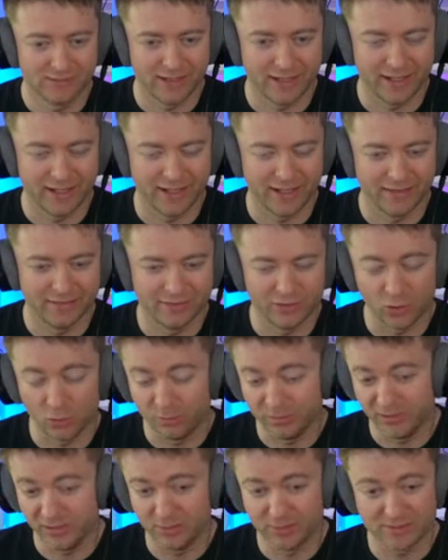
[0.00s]
And the
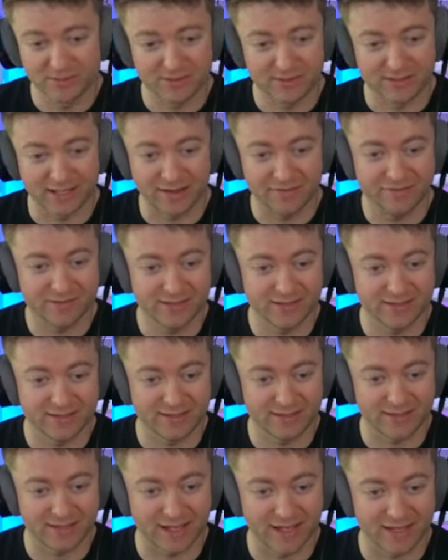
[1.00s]
opening was a definite
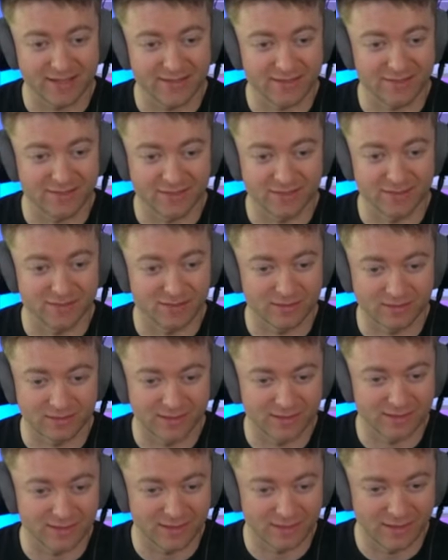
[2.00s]
success. This
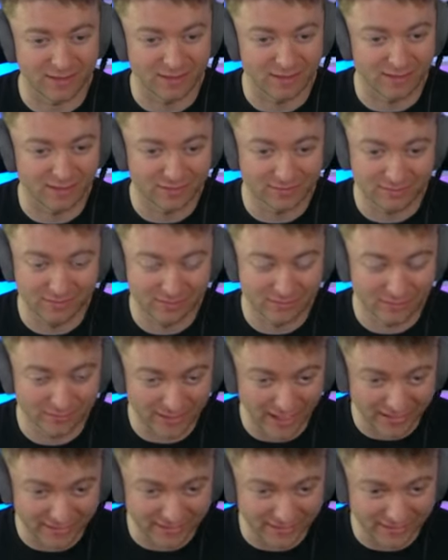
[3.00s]
this uh,
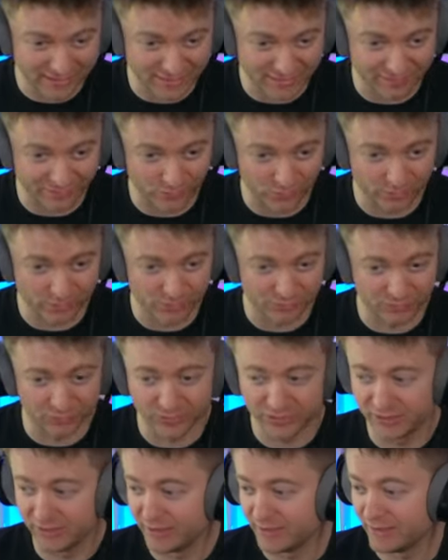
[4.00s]
knight takes e4 move
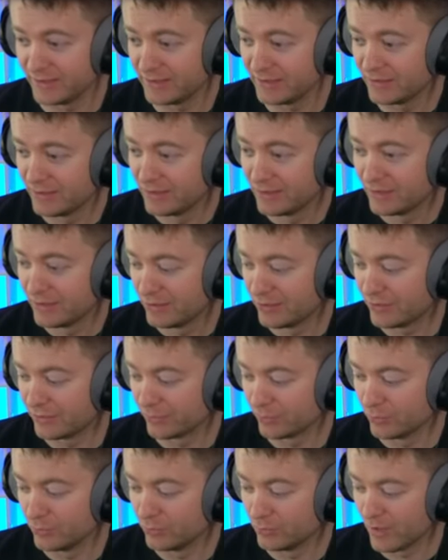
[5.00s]
really
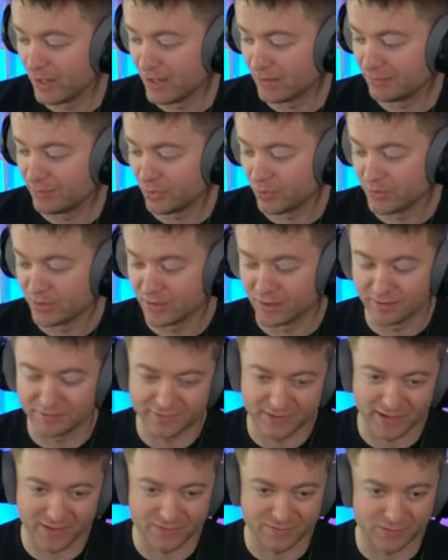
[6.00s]
threw my opponent off,
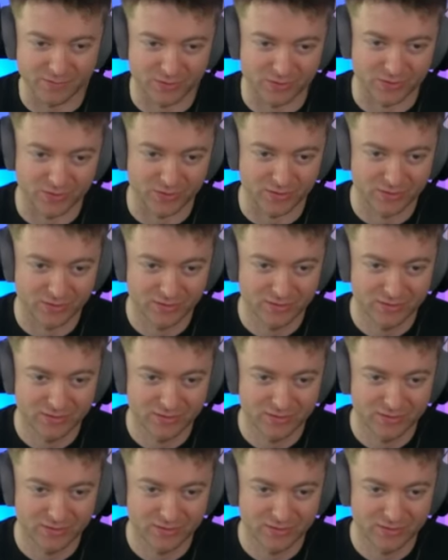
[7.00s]
that's for sure.